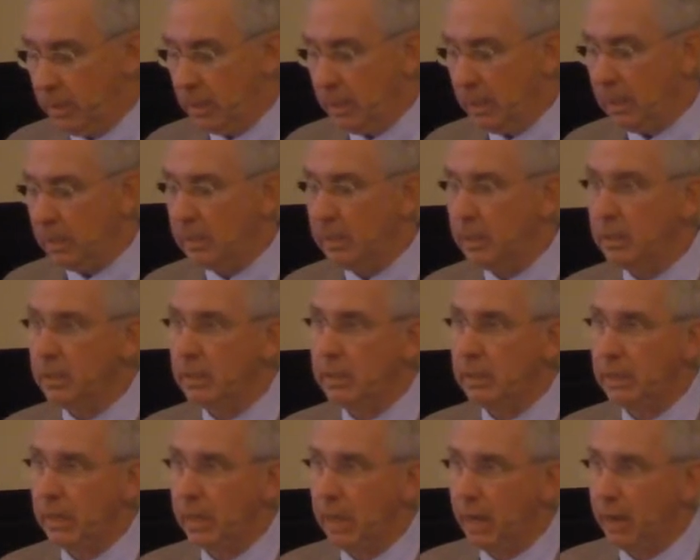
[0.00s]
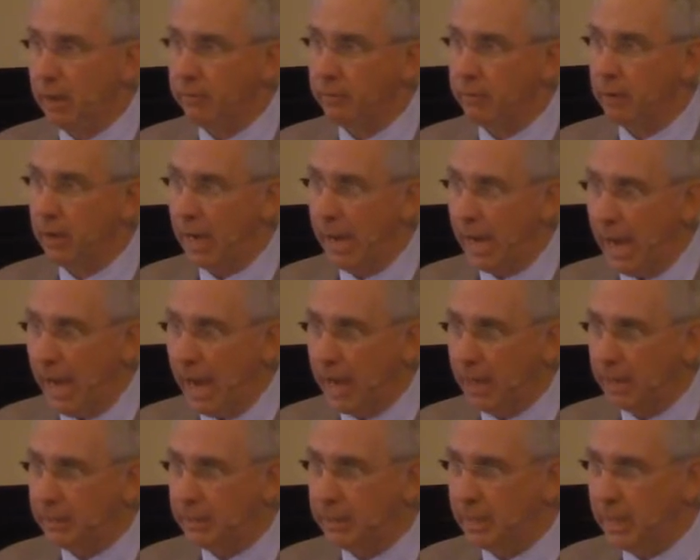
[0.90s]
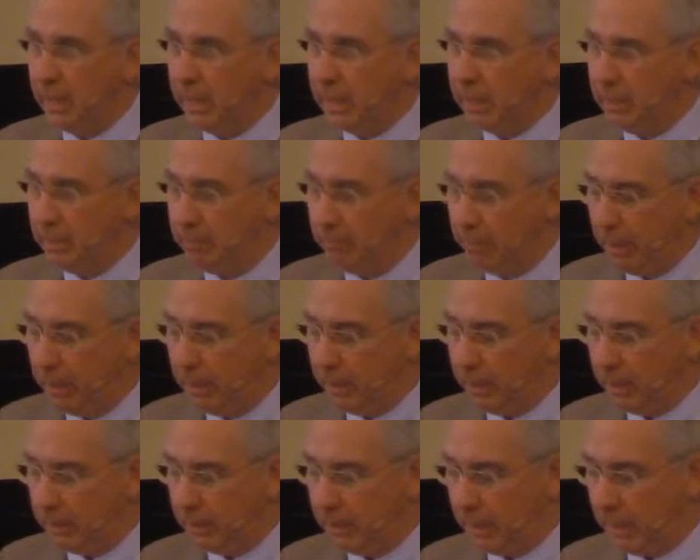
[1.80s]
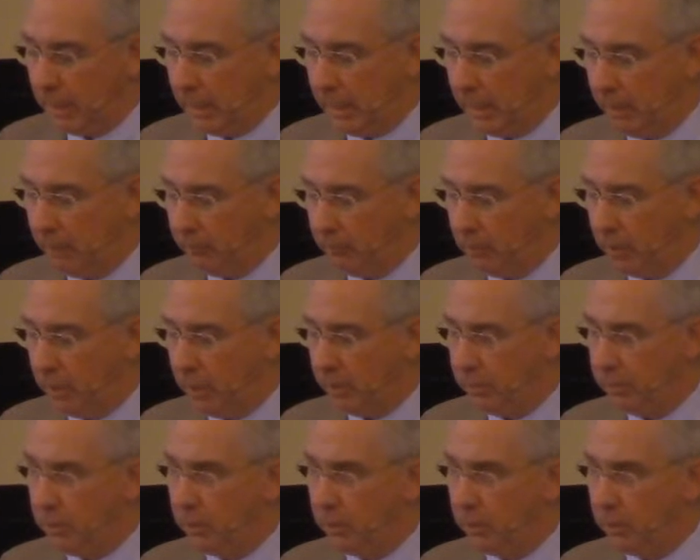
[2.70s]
He didn't ever act independently of God.